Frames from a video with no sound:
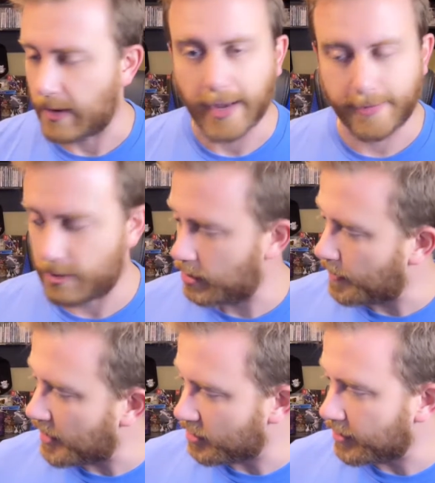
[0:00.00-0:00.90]
I guess I should
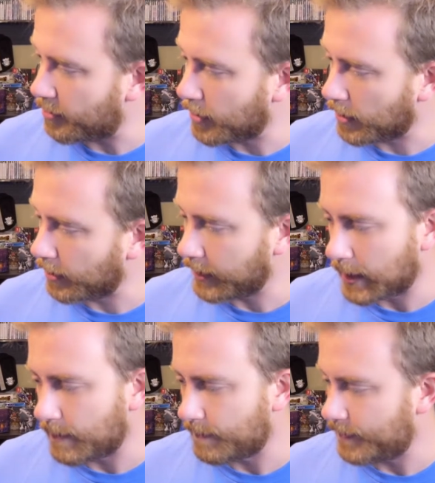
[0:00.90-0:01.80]
have mentioned this one
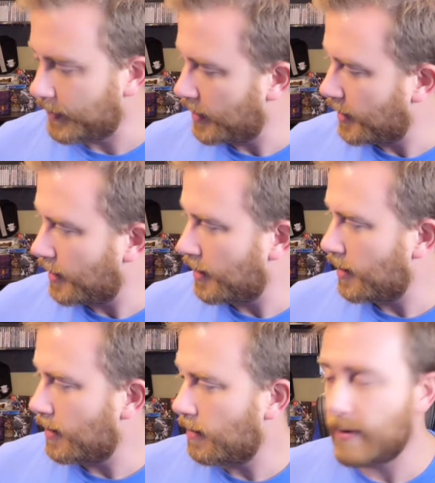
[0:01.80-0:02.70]
earlier.
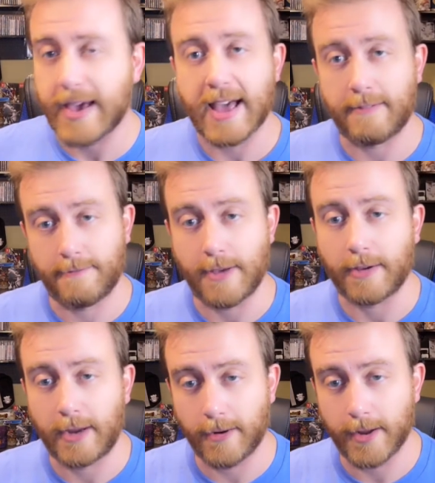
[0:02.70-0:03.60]
We got
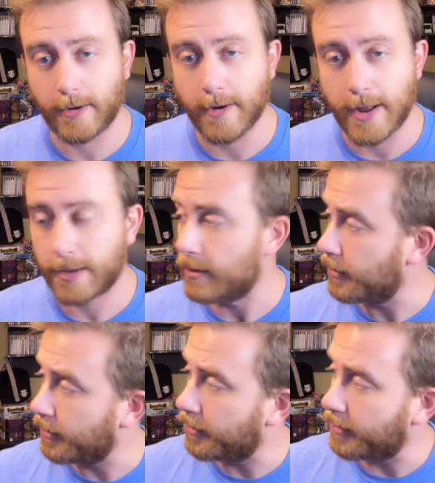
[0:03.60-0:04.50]
Valkyria
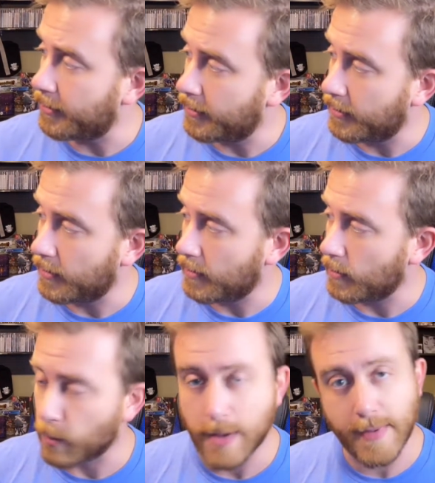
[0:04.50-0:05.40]
Chronicles
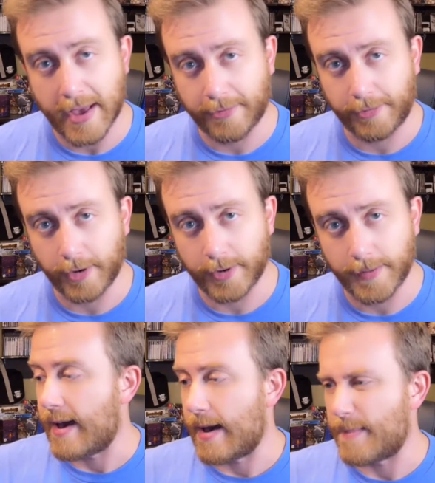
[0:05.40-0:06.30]
Remastered.
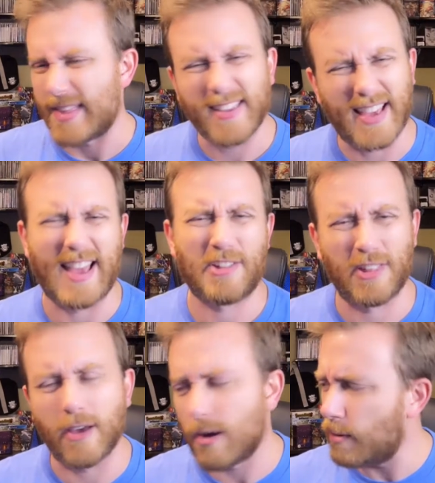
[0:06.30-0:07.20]
I think I
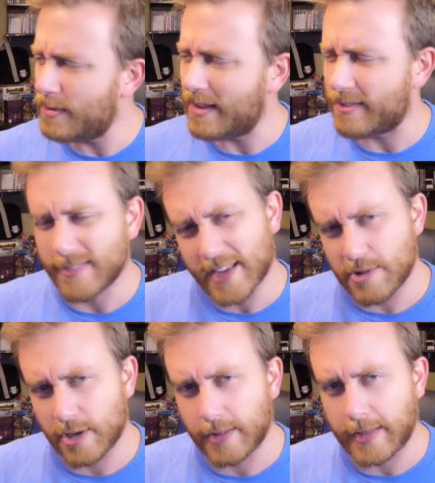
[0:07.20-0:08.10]
actually own this
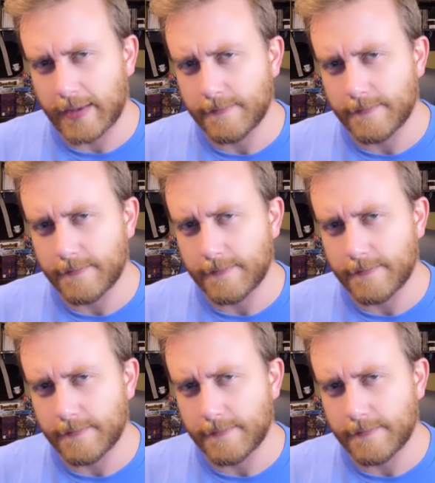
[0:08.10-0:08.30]
digitally